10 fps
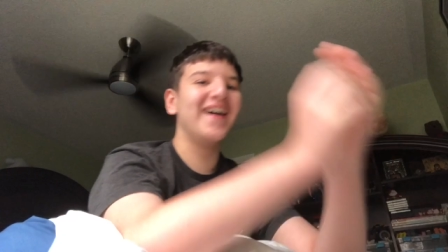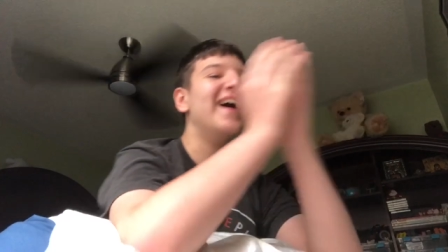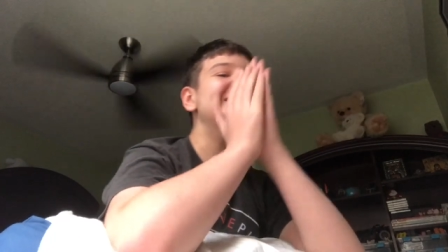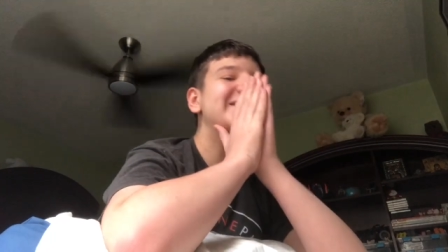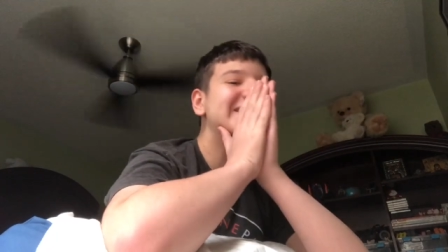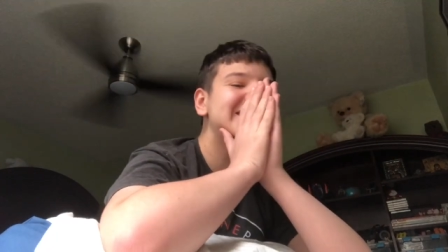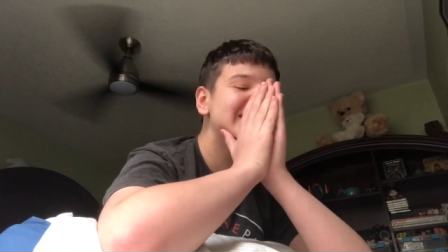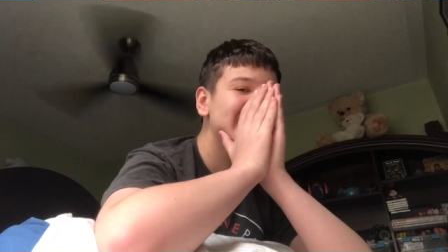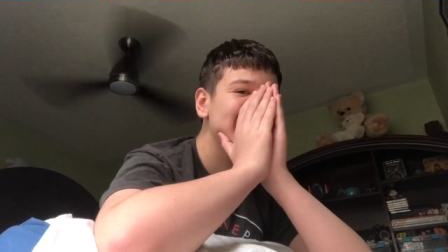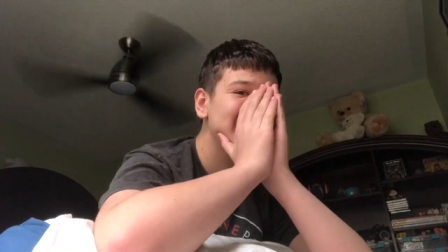I'm
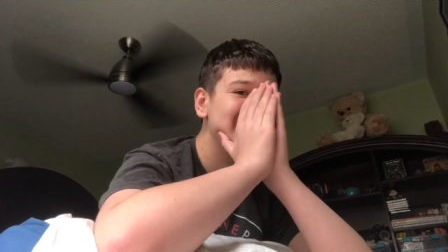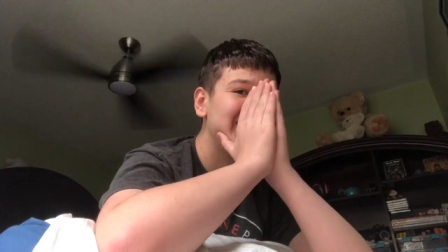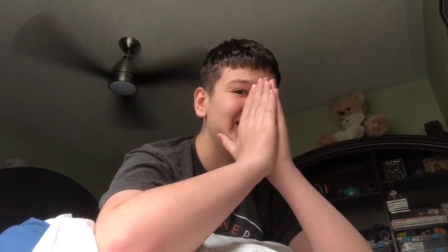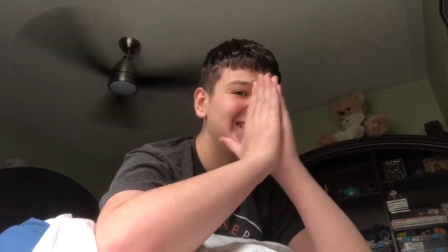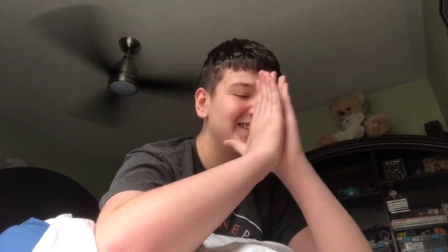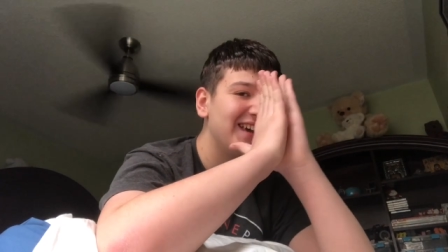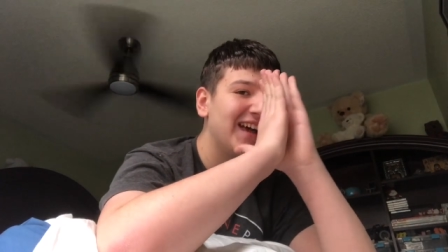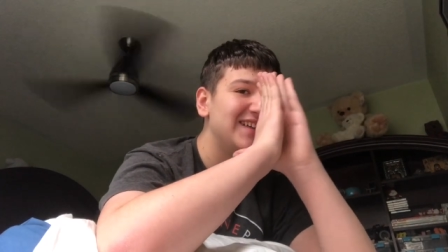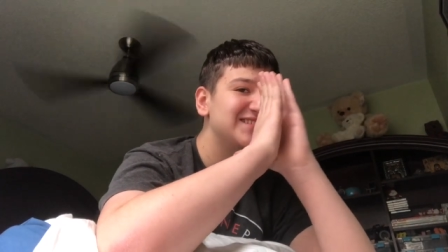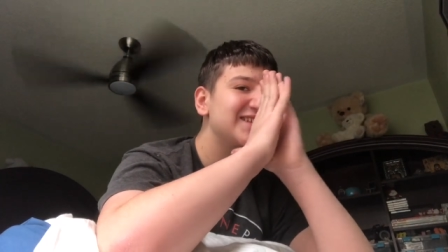so excited, guys.
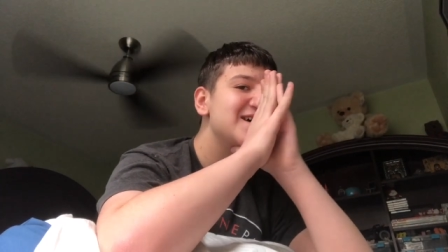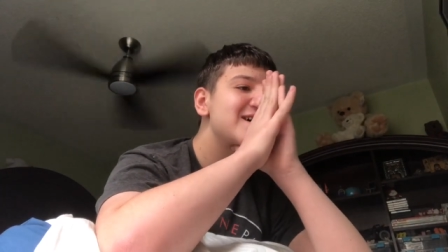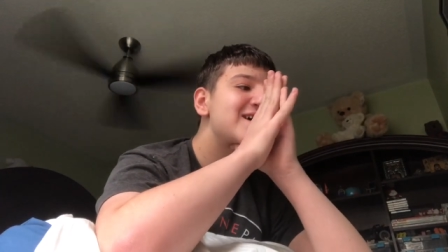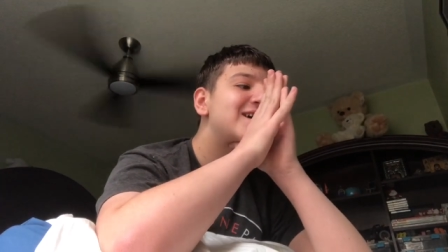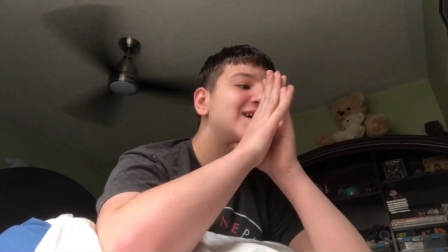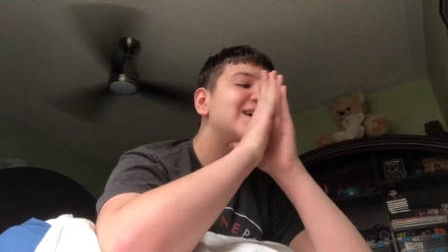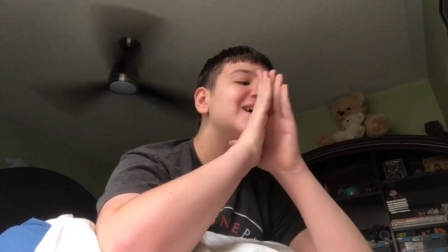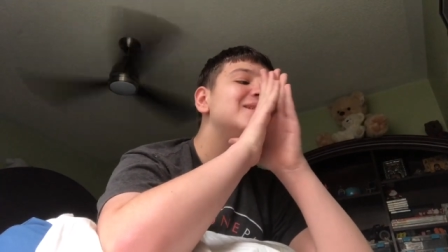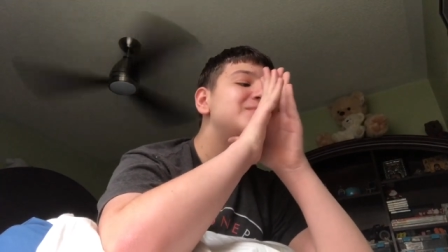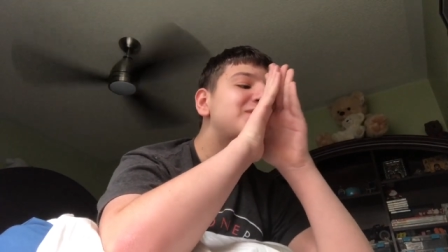
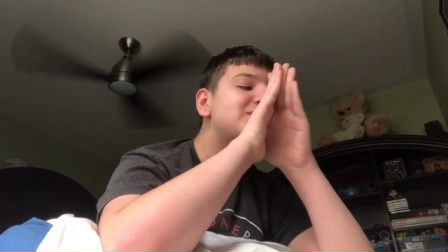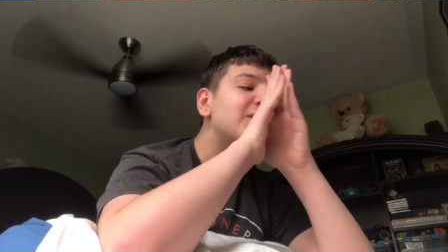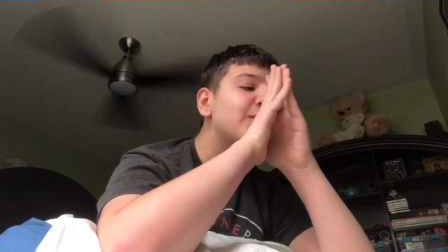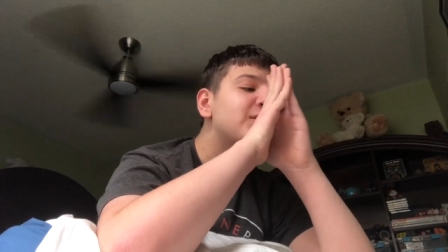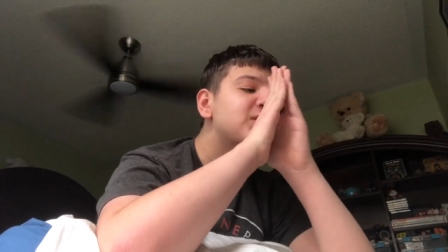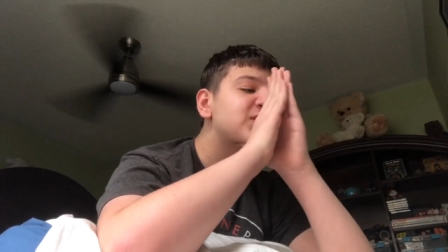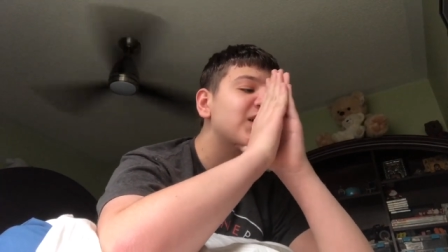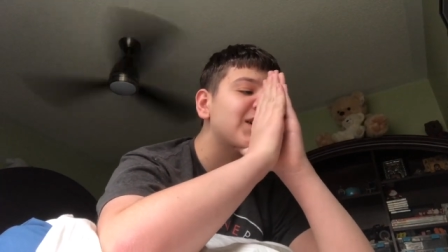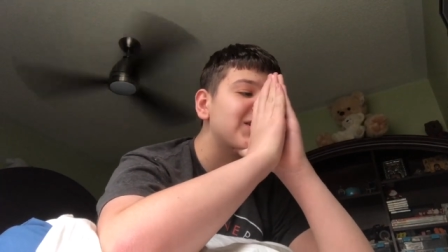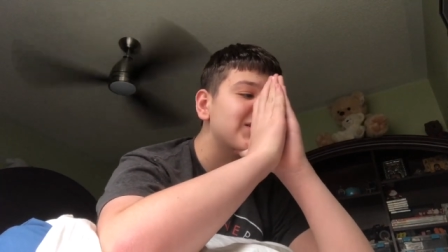I'm so excited.